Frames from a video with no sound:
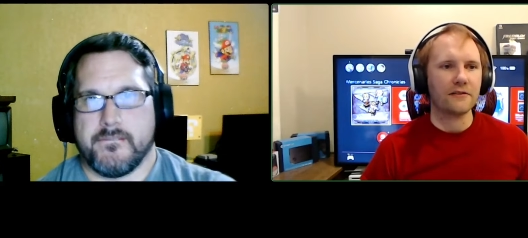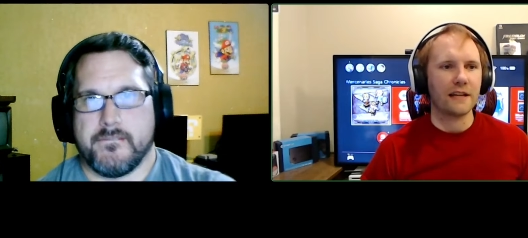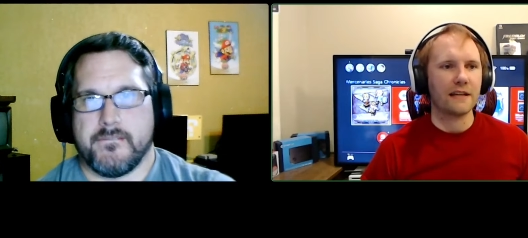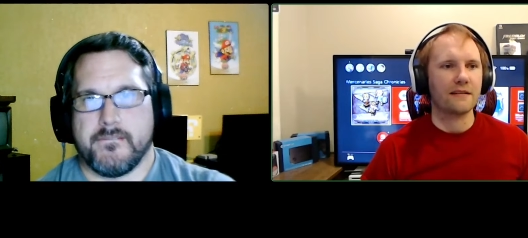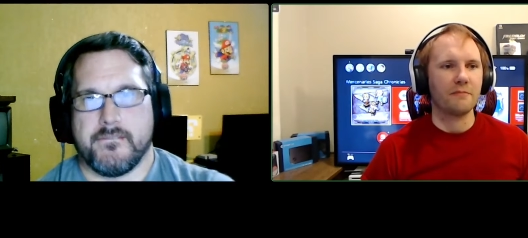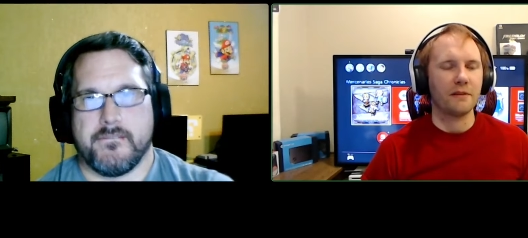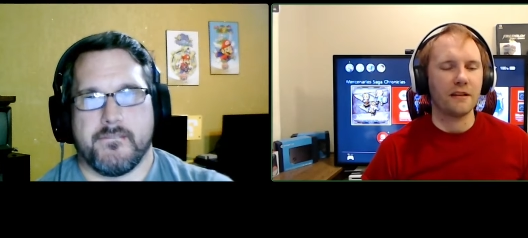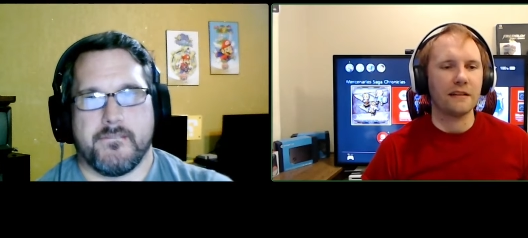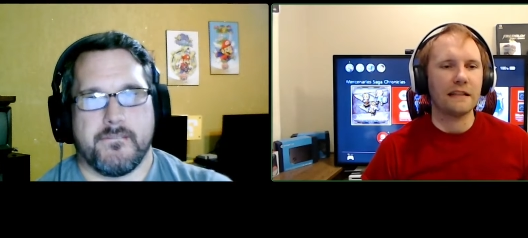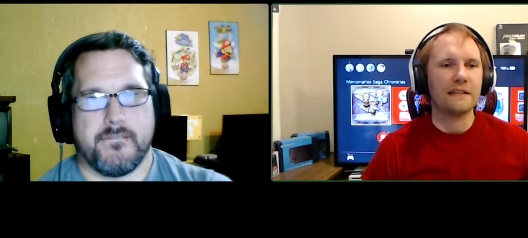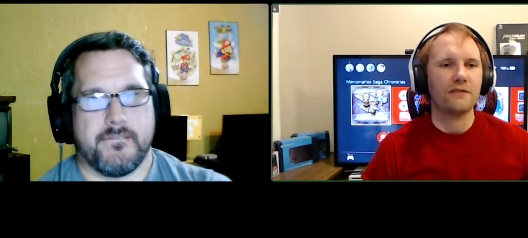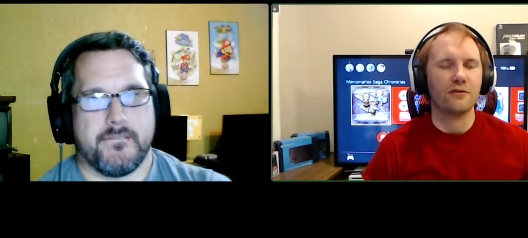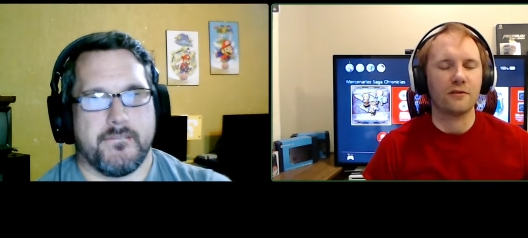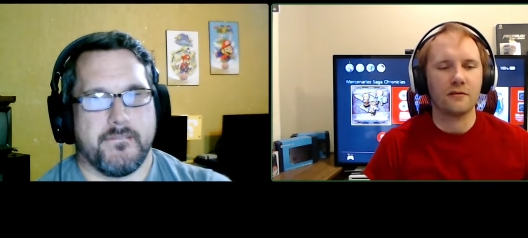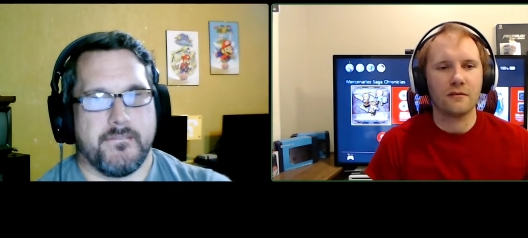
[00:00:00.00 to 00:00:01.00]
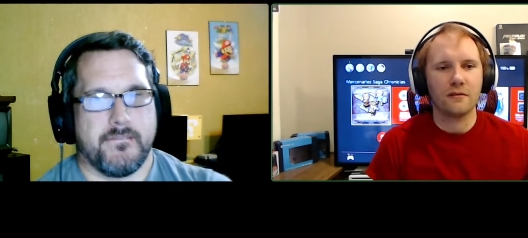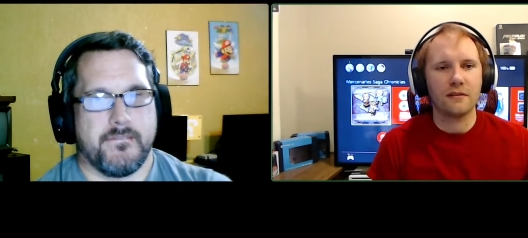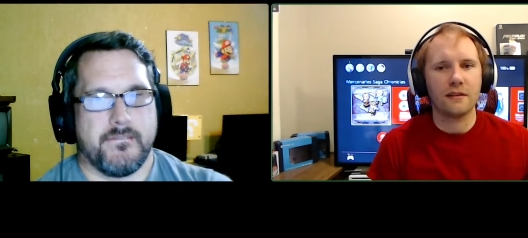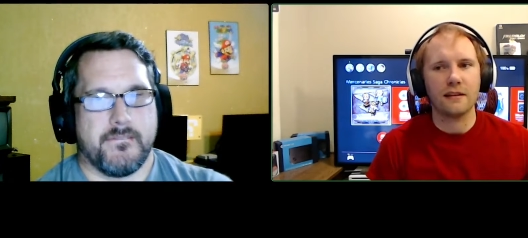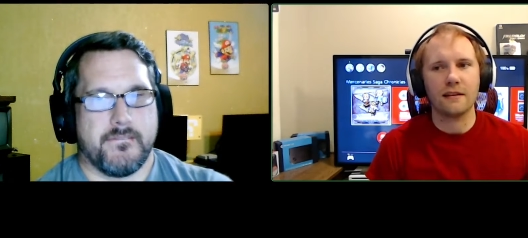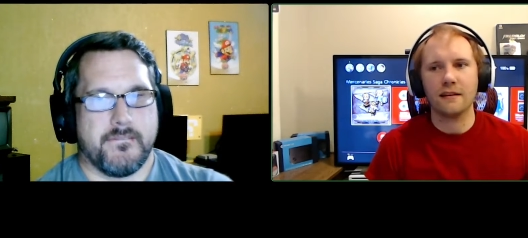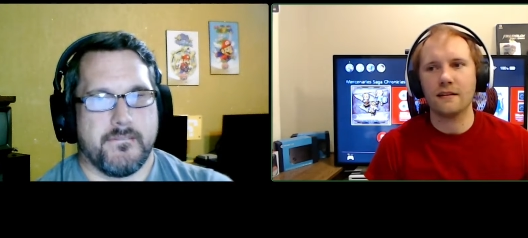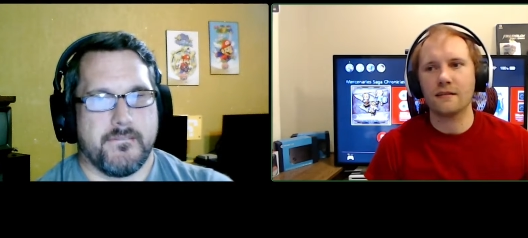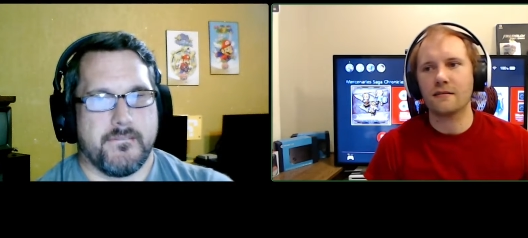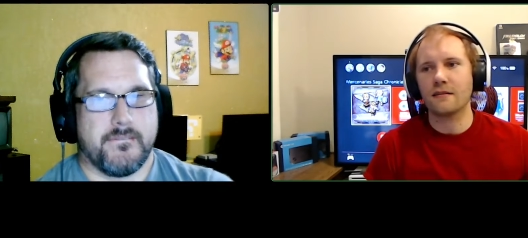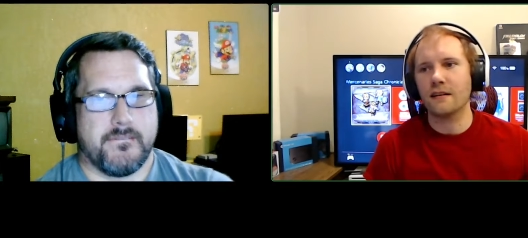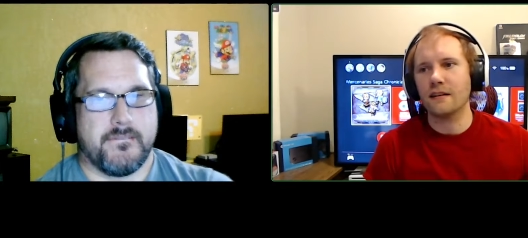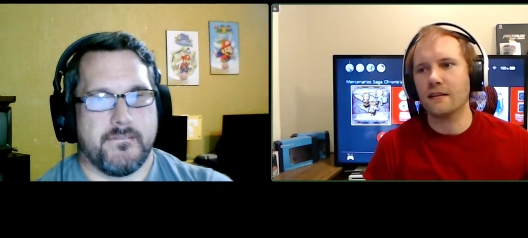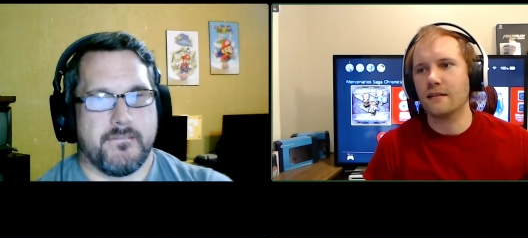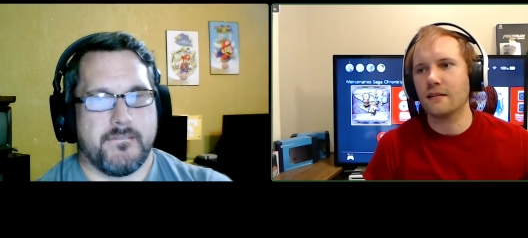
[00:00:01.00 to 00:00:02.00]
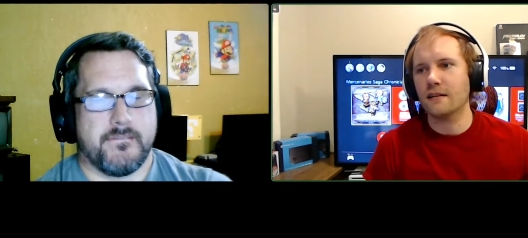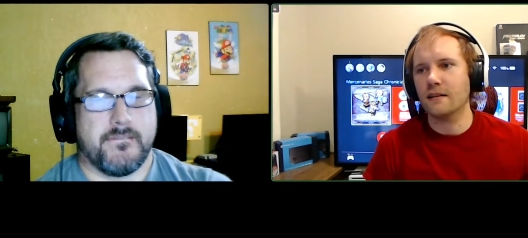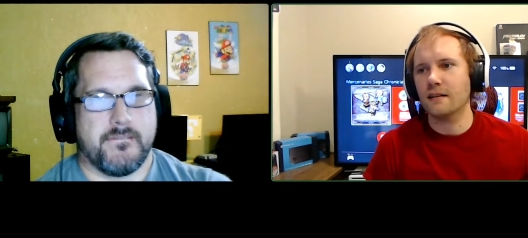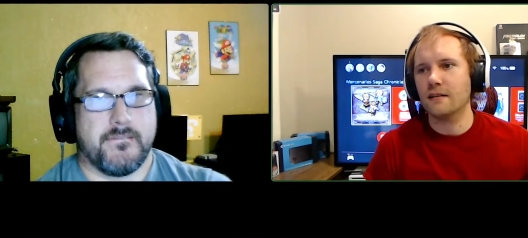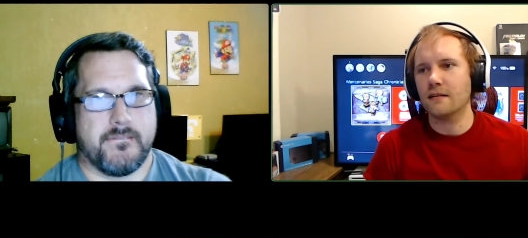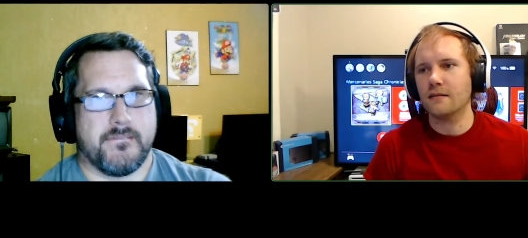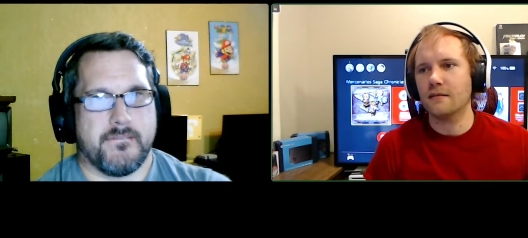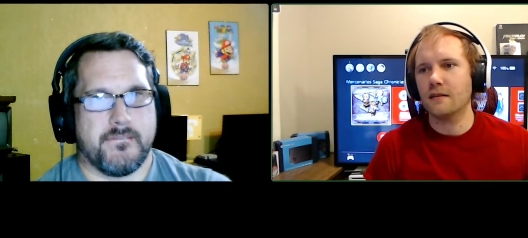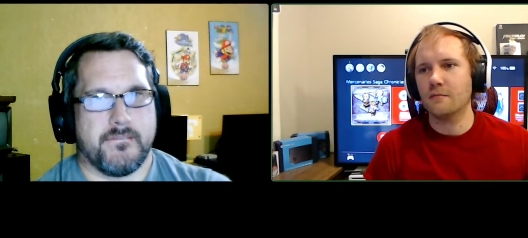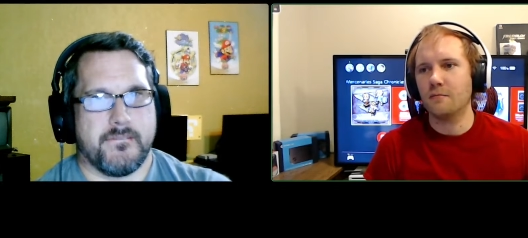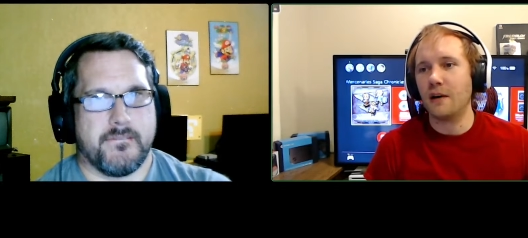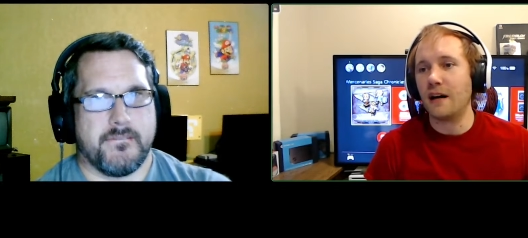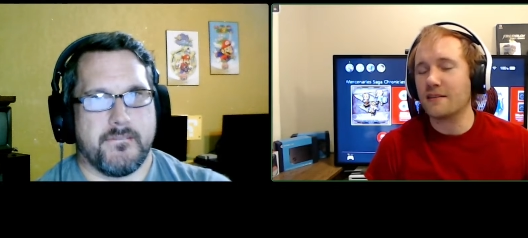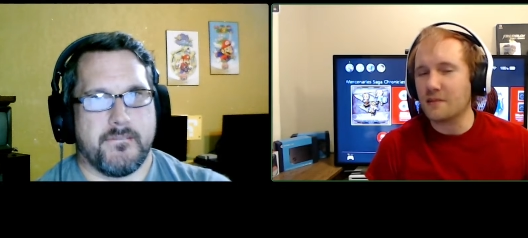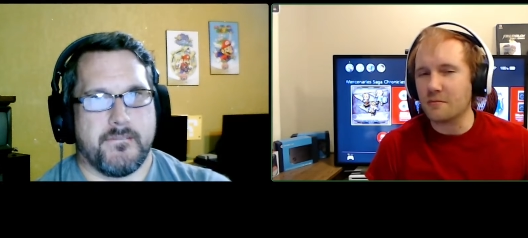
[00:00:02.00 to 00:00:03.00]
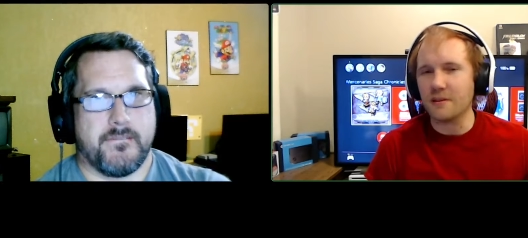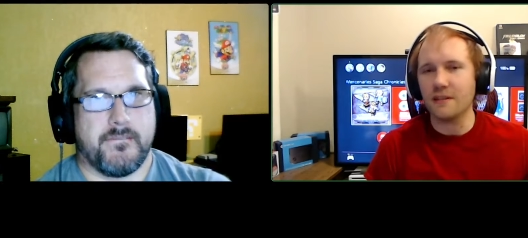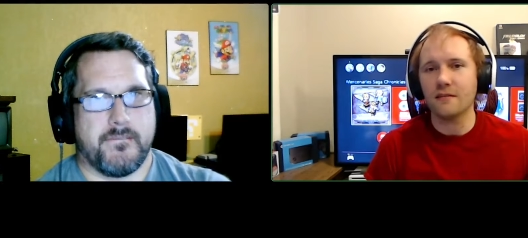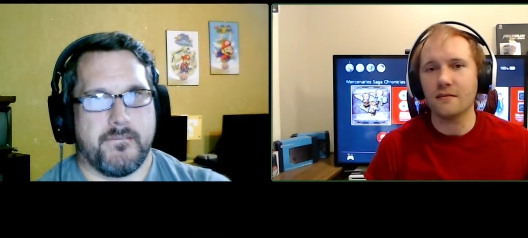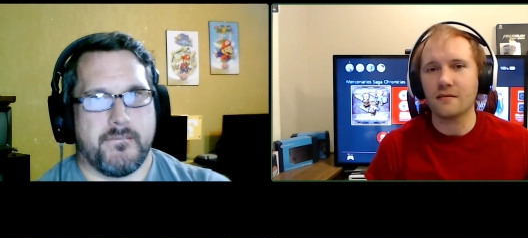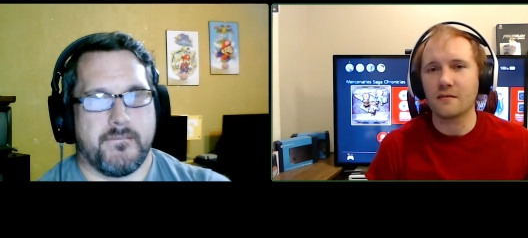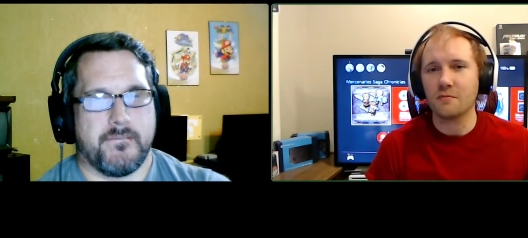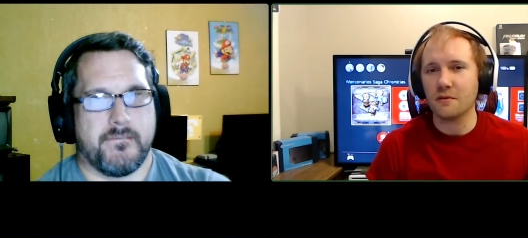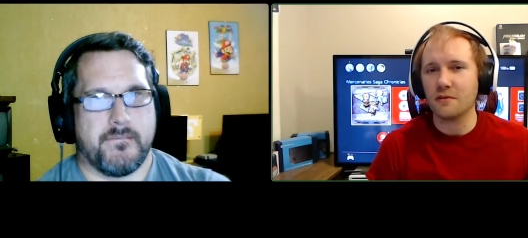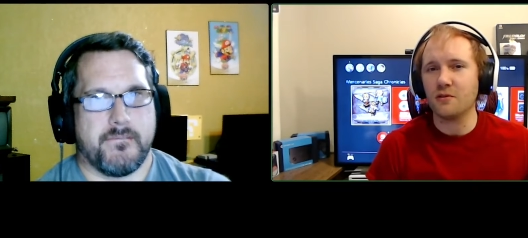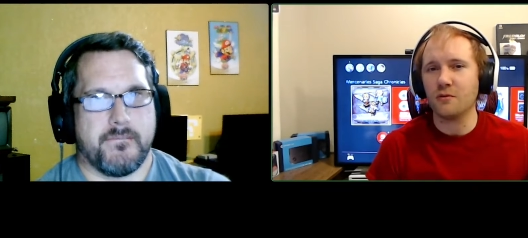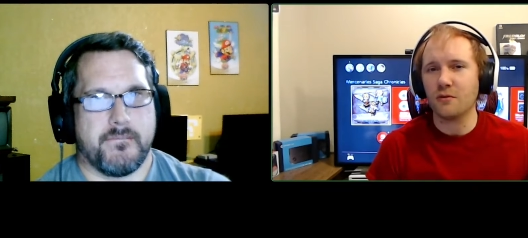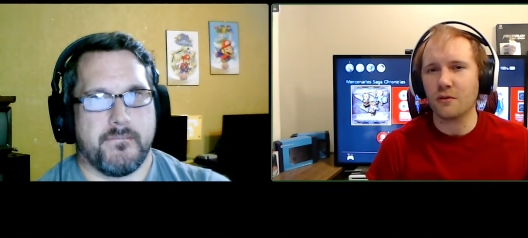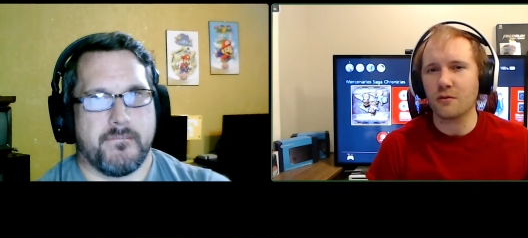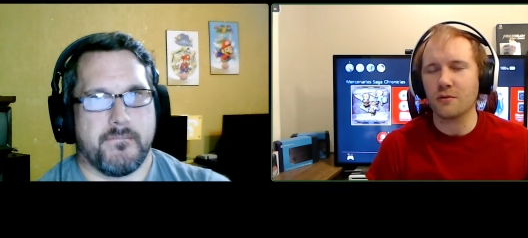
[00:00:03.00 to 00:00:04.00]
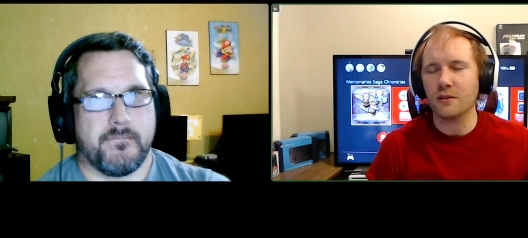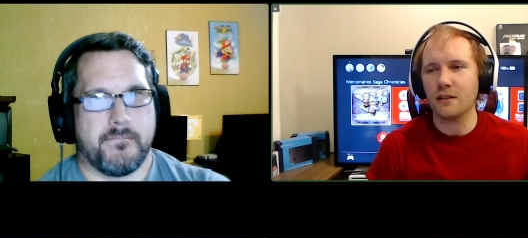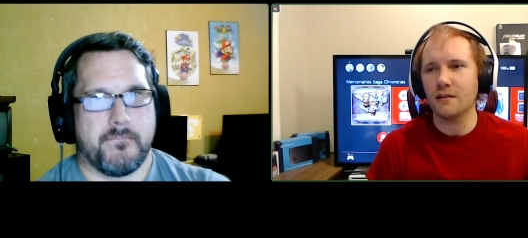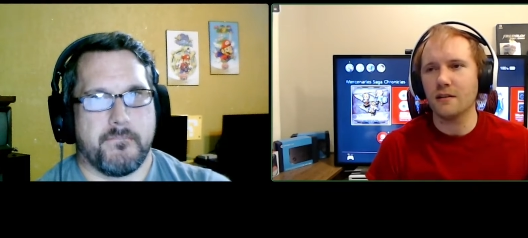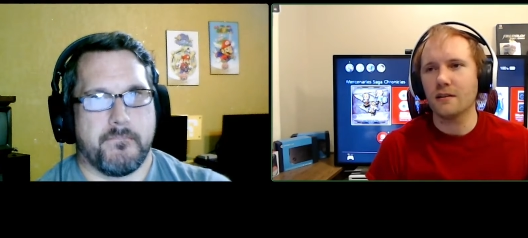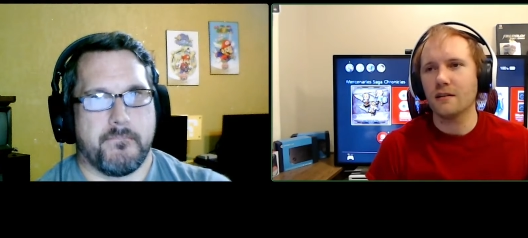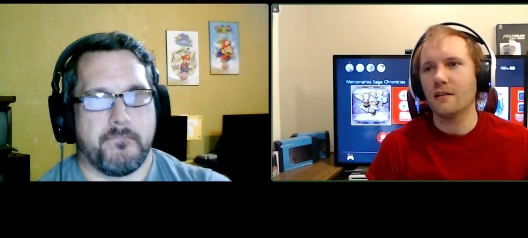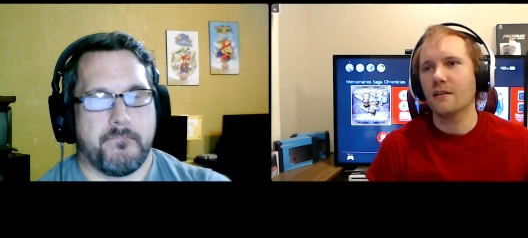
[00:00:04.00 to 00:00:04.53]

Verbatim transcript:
Speaker 1: outside speculation that things like uh, possibly Splatoon 3